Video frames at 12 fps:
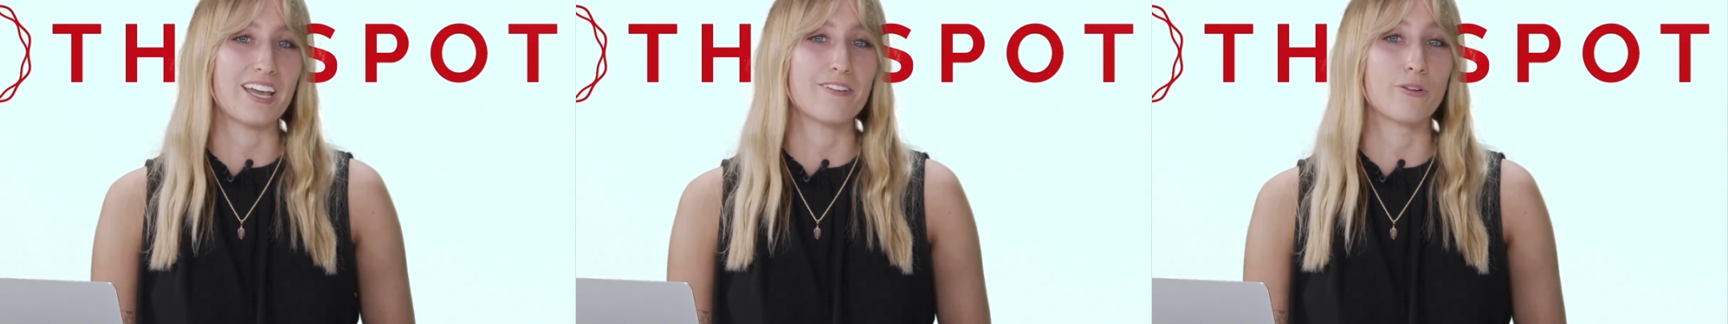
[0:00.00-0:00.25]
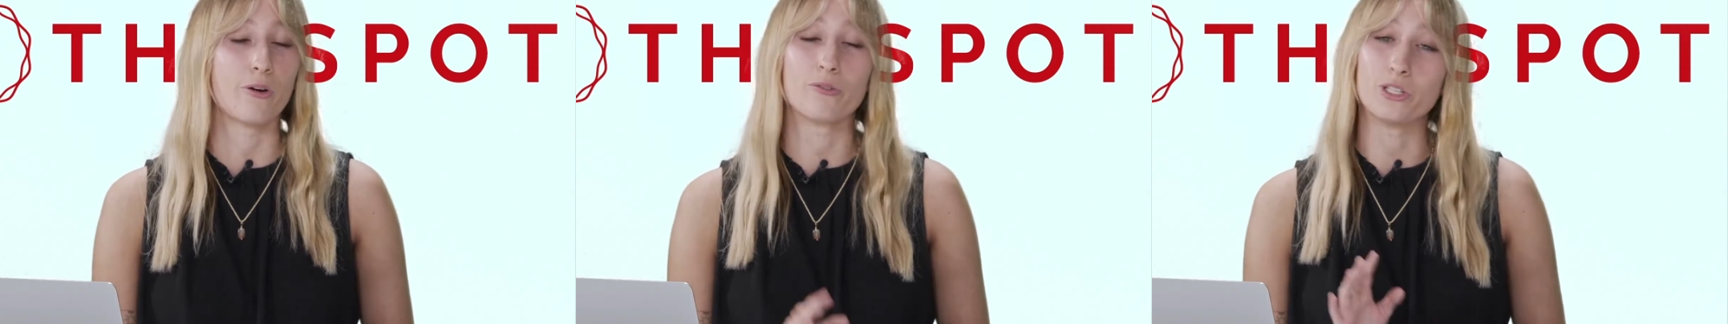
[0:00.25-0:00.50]

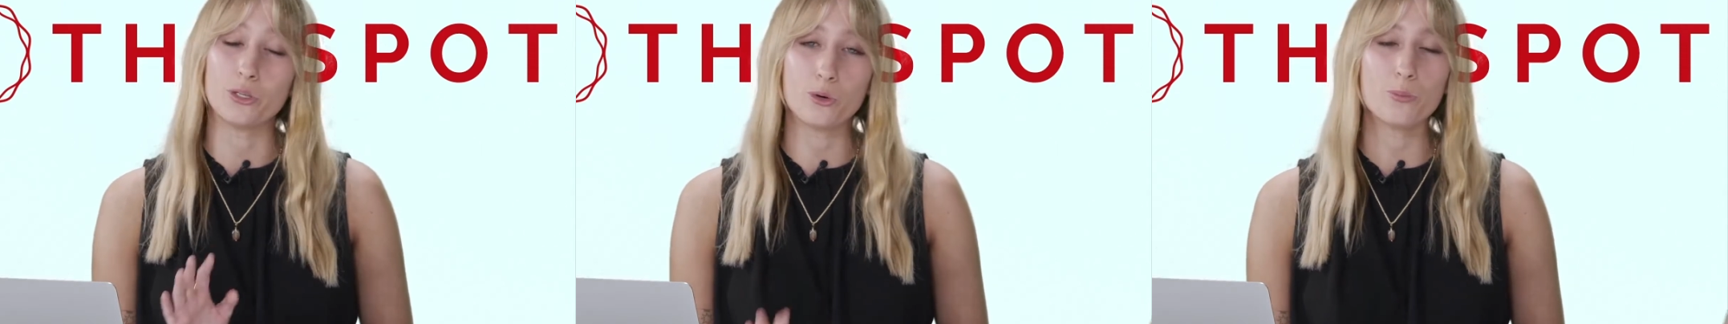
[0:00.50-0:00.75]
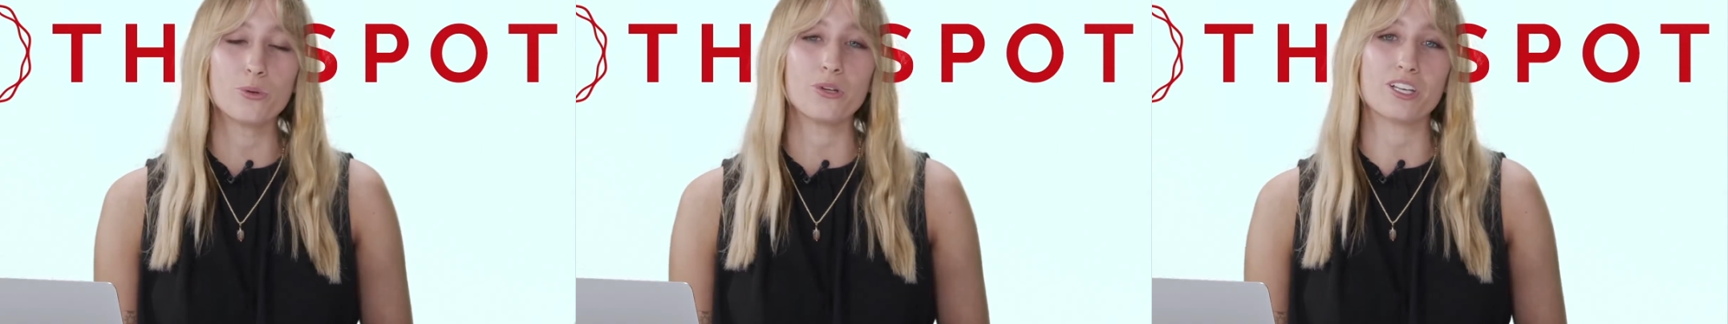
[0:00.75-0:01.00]
for a
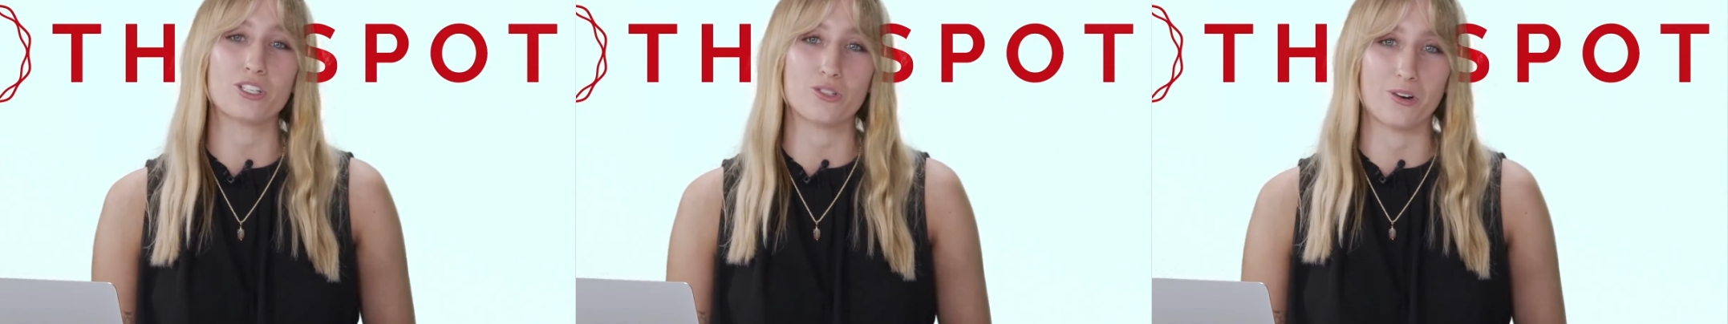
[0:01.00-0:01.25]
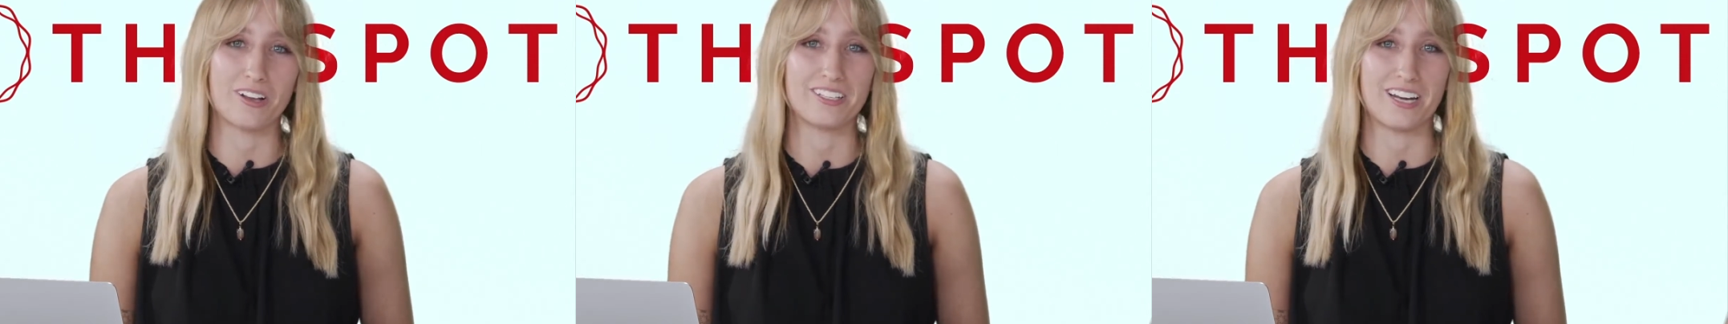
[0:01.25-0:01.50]
Renewable
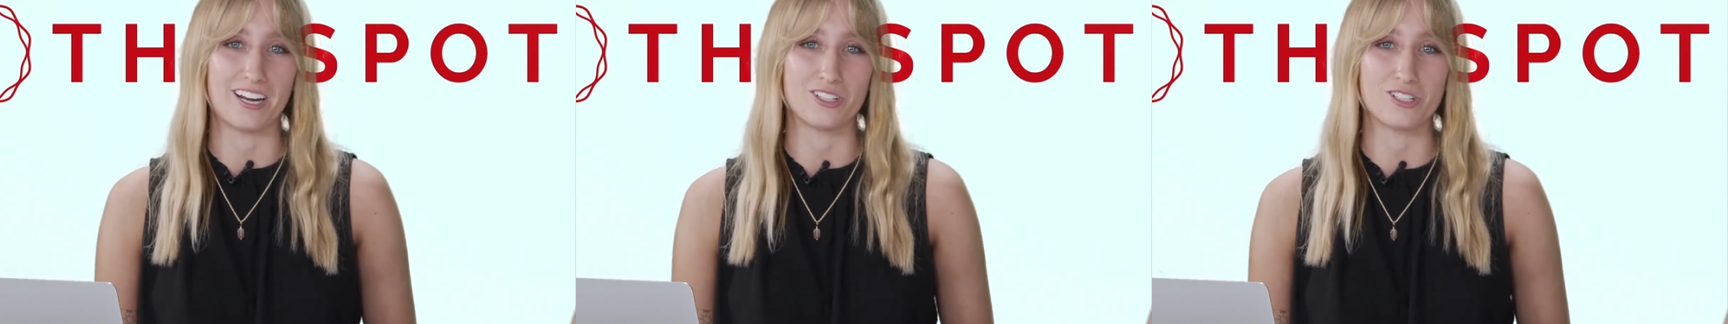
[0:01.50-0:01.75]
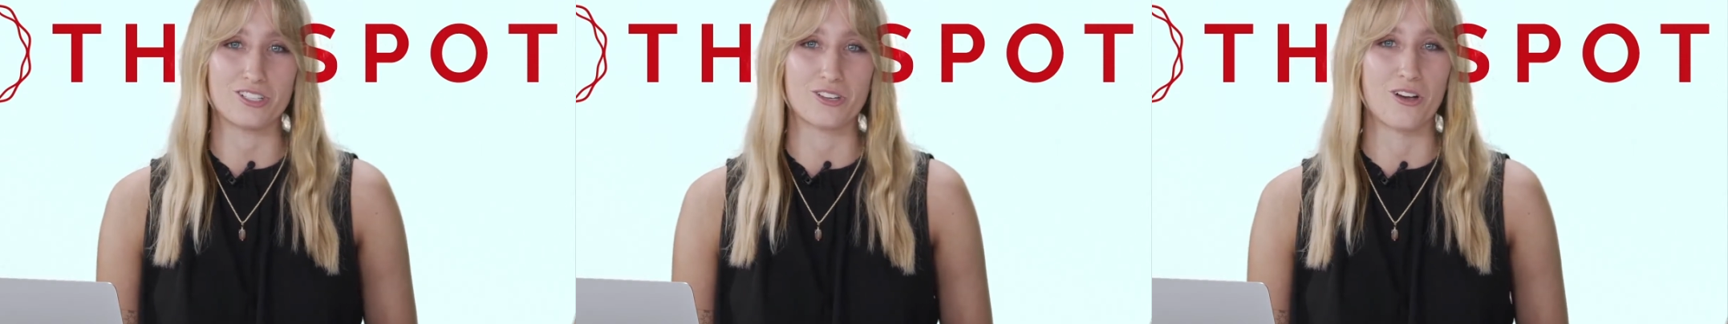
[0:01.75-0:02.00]
Australian Energy
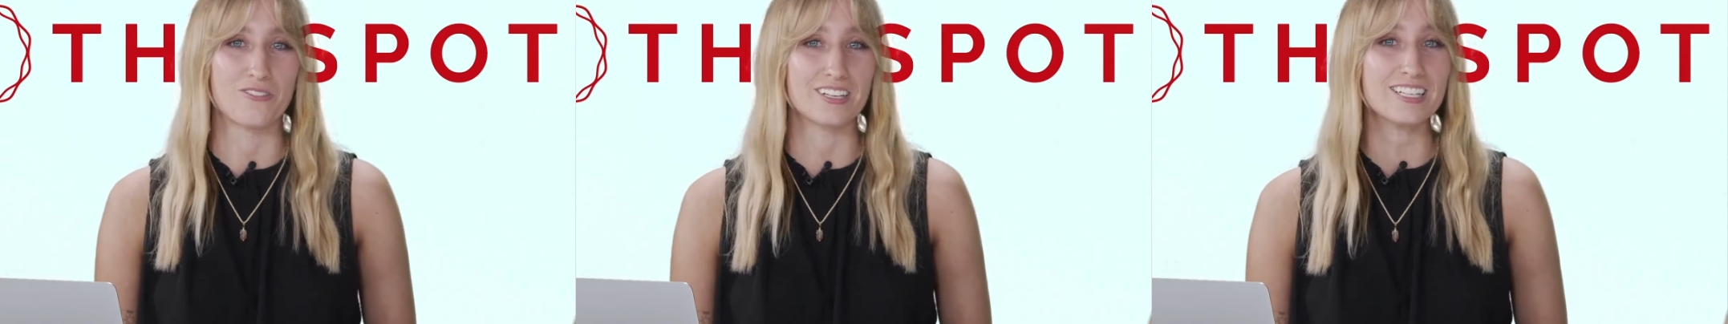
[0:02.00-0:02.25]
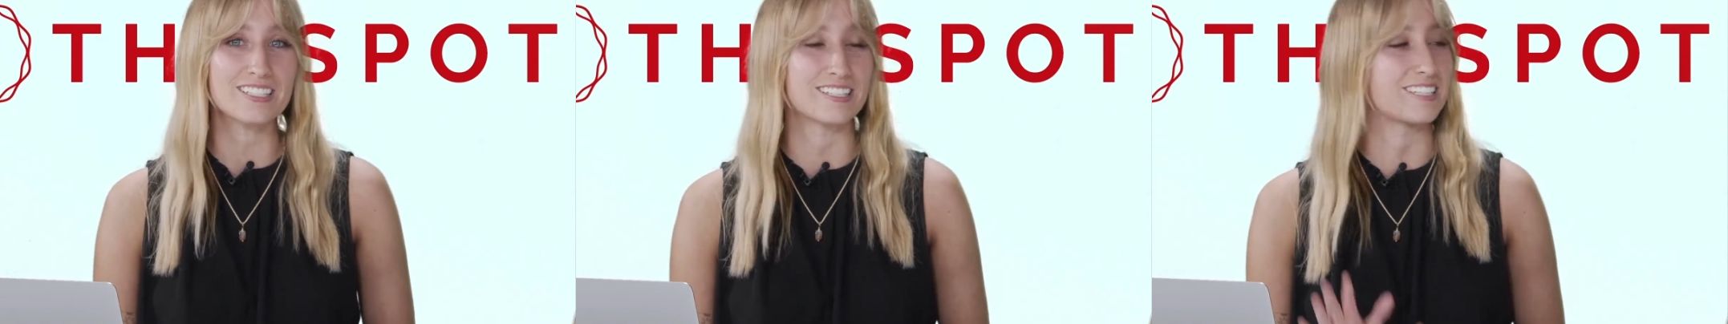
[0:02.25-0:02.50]

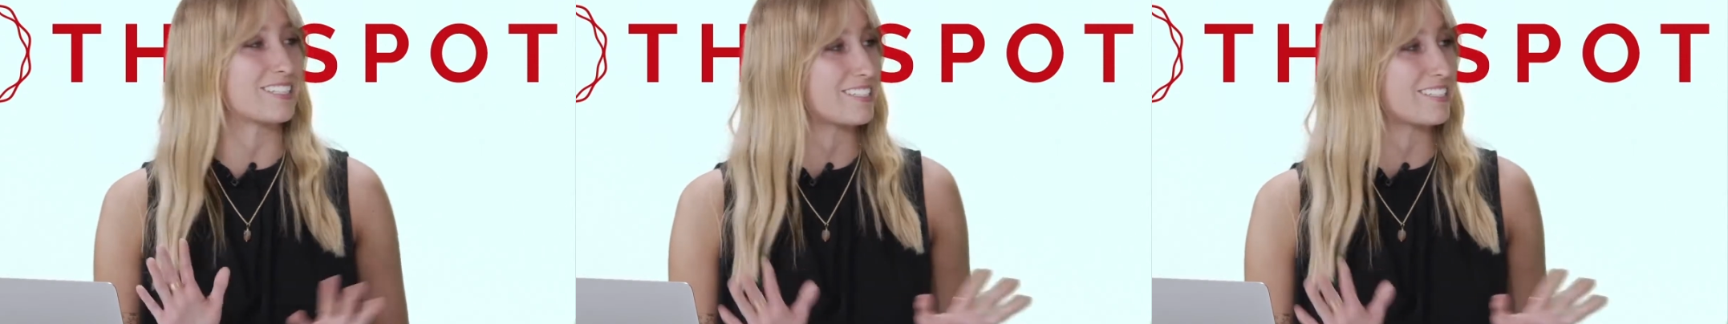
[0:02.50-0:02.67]
Service. This is